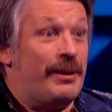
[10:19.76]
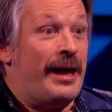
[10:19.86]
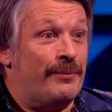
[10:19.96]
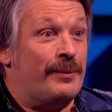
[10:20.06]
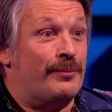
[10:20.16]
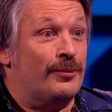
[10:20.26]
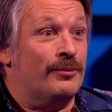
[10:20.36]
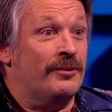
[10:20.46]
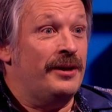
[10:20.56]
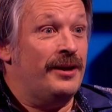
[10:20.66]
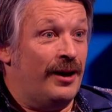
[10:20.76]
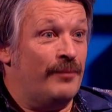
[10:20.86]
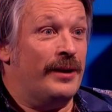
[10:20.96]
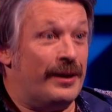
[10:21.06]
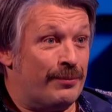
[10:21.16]
black people
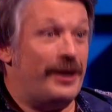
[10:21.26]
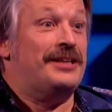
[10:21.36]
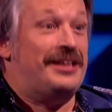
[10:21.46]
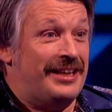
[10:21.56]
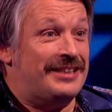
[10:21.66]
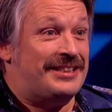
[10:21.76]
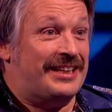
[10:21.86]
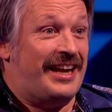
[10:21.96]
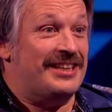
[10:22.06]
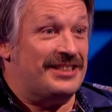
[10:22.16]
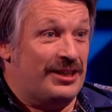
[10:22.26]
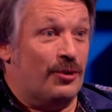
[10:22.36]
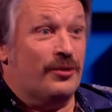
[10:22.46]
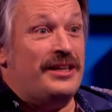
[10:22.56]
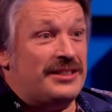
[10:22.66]
are being prejudiced against in
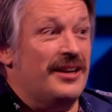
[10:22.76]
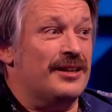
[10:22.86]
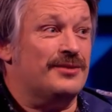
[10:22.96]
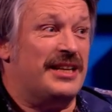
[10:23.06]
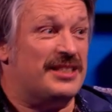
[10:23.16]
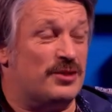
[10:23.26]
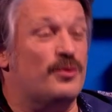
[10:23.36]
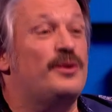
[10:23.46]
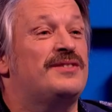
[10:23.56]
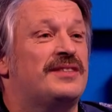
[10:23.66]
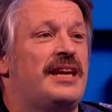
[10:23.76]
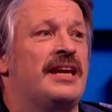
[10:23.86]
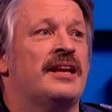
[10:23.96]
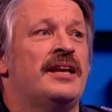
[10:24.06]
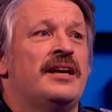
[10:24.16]
all these circumstances we've
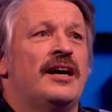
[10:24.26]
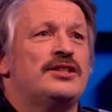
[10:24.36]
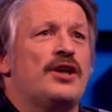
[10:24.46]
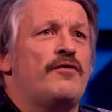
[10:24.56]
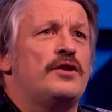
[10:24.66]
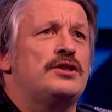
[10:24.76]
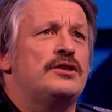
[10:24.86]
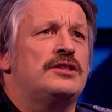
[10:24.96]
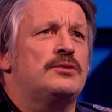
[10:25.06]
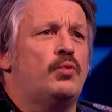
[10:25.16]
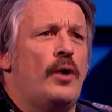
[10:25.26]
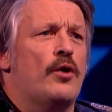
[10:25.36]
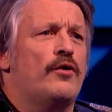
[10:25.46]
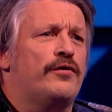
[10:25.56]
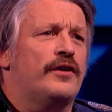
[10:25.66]
seen. And so to
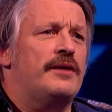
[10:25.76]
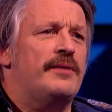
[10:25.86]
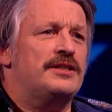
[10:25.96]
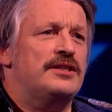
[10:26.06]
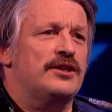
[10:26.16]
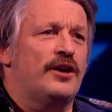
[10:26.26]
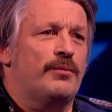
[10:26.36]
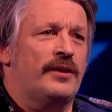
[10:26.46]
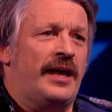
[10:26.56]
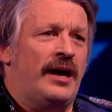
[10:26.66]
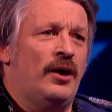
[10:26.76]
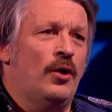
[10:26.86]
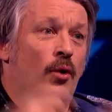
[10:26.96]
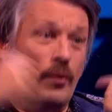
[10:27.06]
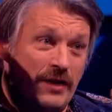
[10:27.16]
willfully misinterpret that
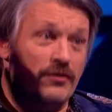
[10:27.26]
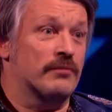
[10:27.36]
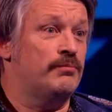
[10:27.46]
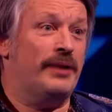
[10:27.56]
or even